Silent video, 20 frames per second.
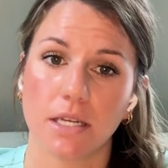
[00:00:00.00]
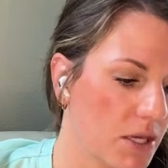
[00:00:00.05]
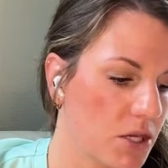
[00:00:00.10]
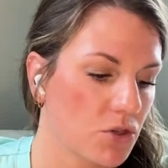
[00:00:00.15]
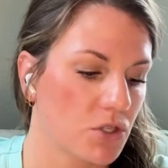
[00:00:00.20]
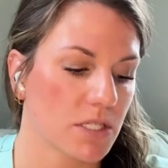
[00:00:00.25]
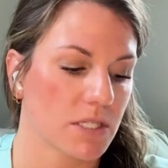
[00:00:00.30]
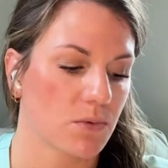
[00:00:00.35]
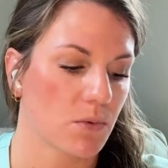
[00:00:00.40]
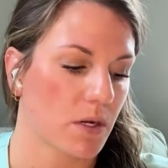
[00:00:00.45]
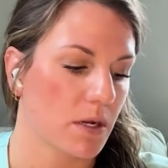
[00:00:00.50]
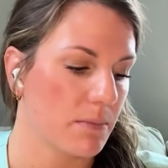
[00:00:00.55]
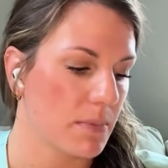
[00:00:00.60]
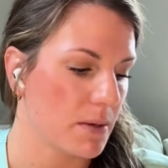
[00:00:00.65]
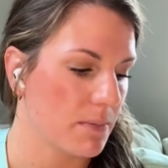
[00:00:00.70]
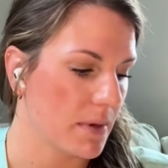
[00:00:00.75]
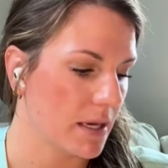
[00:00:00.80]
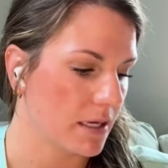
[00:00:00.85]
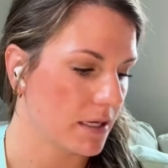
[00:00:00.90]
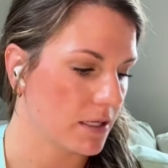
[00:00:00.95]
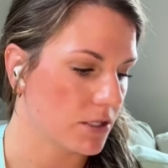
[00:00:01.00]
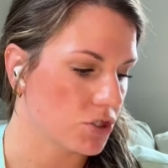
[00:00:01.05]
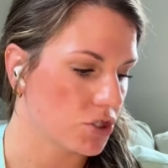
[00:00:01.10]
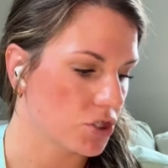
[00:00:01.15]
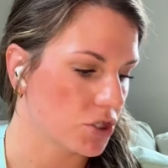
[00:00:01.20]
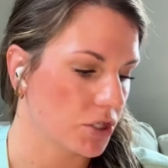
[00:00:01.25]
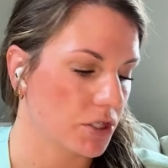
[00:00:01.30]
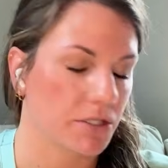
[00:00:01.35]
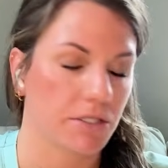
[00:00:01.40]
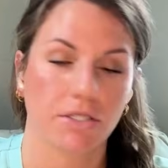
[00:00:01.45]
You just want to be making
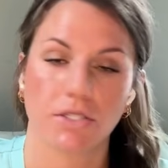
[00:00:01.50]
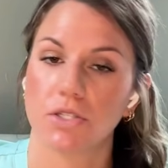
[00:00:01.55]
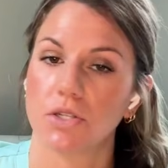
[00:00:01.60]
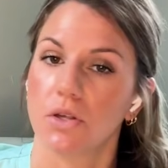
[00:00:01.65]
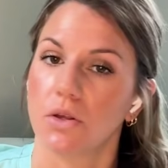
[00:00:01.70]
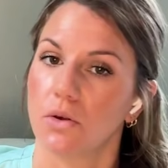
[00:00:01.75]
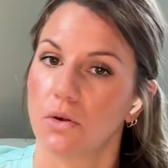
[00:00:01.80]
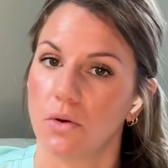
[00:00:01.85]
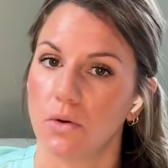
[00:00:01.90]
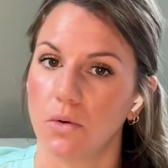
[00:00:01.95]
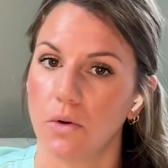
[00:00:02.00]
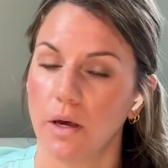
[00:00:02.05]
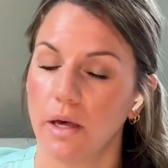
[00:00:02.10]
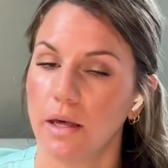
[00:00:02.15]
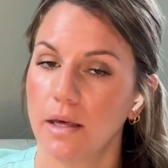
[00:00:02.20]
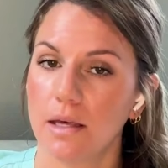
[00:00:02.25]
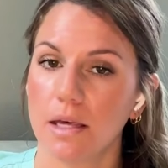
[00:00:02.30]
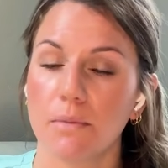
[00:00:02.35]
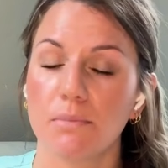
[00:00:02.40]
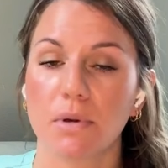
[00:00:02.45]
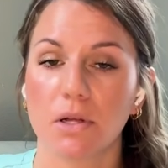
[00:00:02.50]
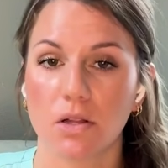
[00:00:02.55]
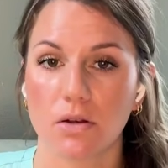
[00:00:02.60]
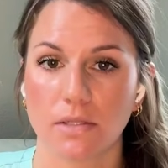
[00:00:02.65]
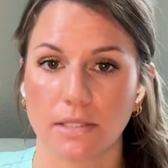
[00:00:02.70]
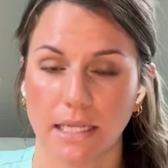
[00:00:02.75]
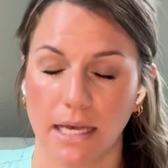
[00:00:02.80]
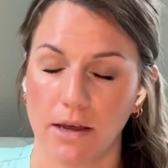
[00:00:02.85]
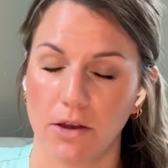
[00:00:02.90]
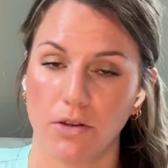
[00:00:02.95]
sure to keep a
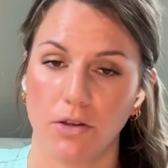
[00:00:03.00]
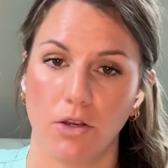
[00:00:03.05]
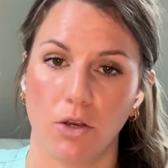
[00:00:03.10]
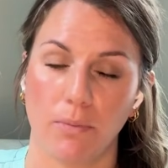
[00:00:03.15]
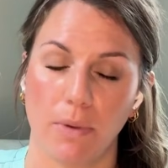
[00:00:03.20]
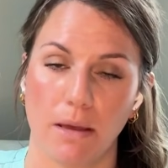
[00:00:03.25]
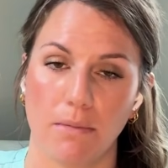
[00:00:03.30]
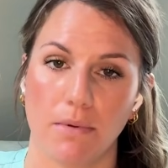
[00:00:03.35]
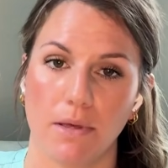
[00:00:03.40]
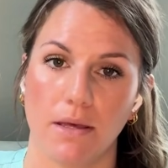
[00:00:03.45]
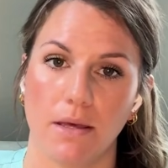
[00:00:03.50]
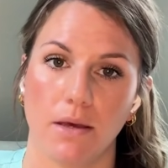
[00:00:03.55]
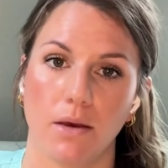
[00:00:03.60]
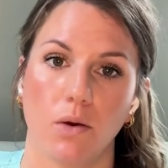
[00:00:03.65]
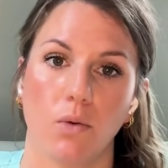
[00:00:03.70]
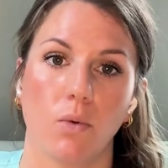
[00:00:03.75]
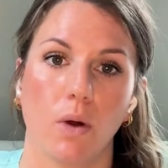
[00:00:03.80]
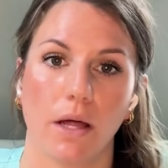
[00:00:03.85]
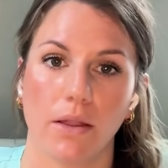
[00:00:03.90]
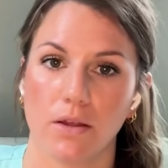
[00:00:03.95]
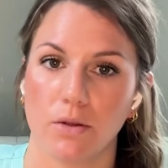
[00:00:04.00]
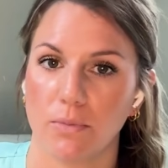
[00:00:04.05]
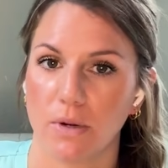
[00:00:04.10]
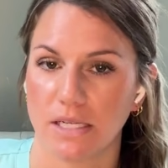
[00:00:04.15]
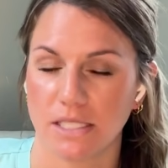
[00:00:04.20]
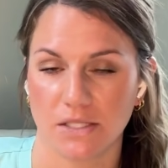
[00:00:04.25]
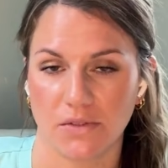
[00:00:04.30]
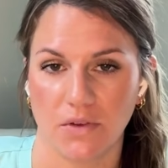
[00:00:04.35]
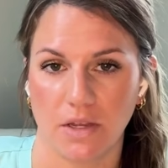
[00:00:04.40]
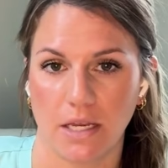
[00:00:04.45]
close eye on your baby while they're
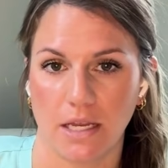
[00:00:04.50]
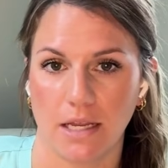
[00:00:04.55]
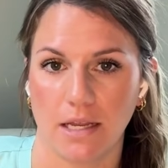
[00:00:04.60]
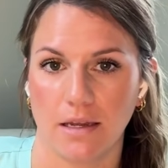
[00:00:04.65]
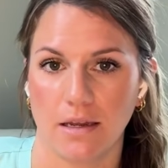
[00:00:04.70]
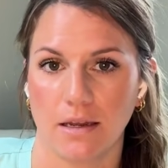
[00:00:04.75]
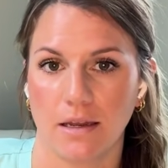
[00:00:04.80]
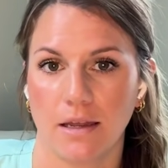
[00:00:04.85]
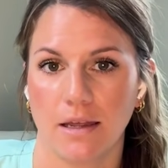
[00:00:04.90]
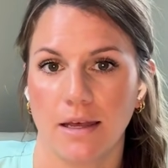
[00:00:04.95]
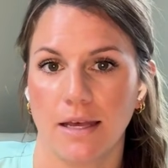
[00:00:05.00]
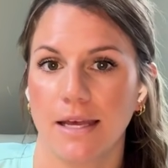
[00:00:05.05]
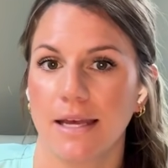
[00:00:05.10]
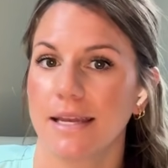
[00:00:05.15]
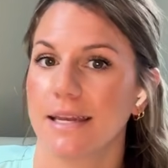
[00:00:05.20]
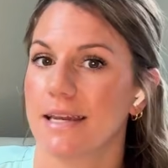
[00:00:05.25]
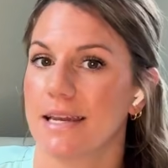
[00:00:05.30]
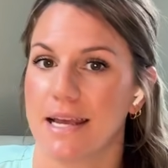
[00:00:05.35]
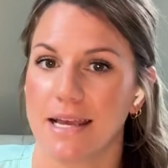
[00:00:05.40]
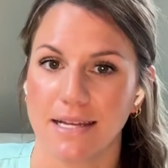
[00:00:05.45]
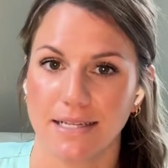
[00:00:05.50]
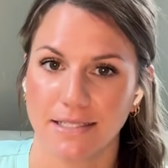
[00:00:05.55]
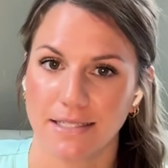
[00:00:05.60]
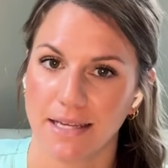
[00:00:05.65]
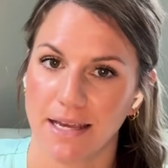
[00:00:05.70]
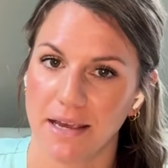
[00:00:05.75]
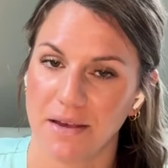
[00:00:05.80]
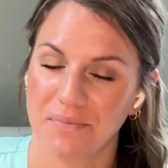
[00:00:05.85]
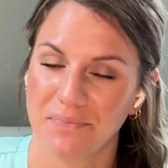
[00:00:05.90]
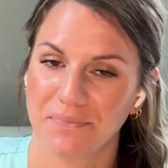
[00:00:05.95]
breastfeeding night and
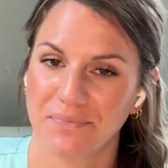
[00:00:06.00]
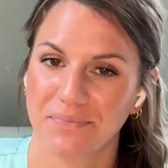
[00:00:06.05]
day.